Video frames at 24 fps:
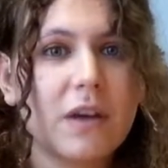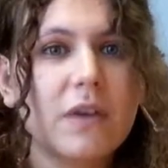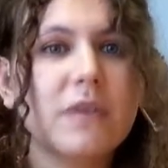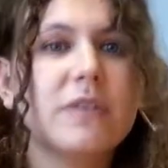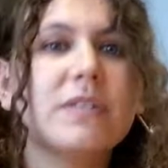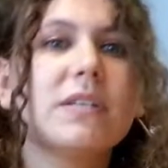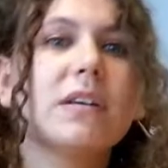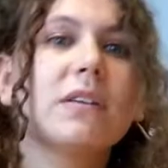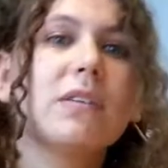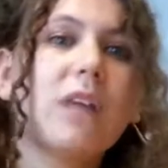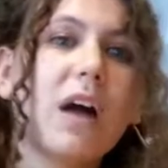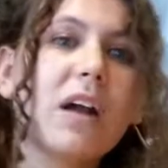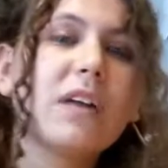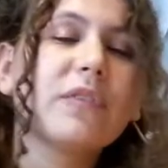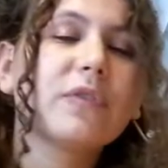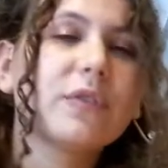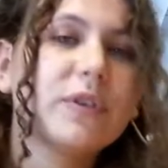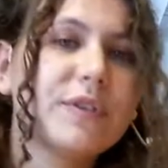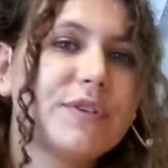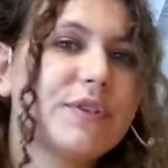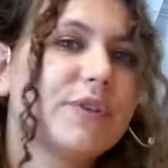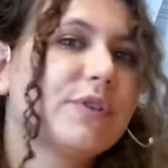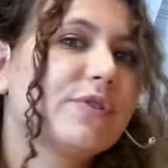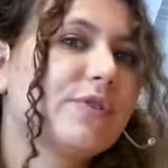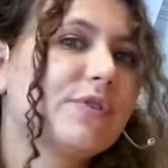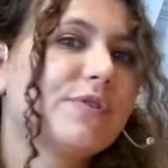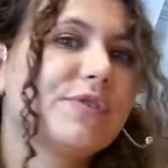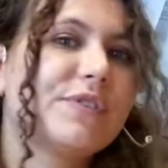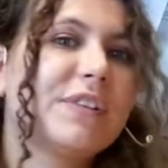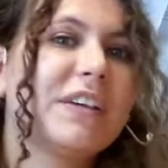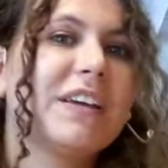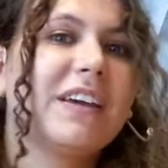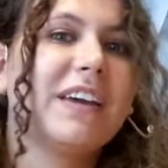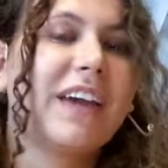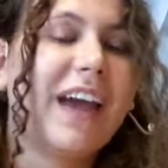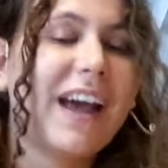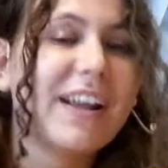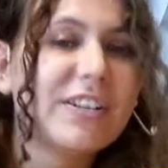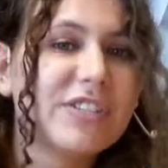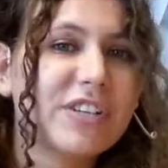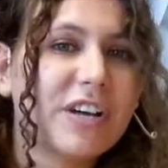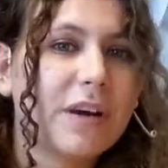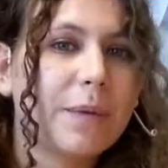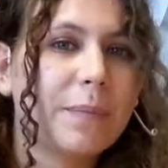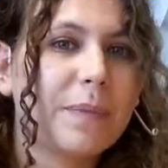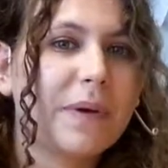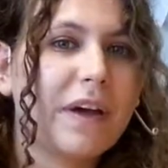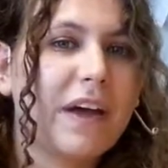See, a lot of researchers think
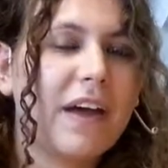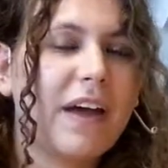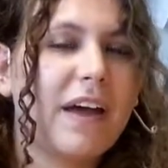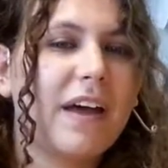ketchup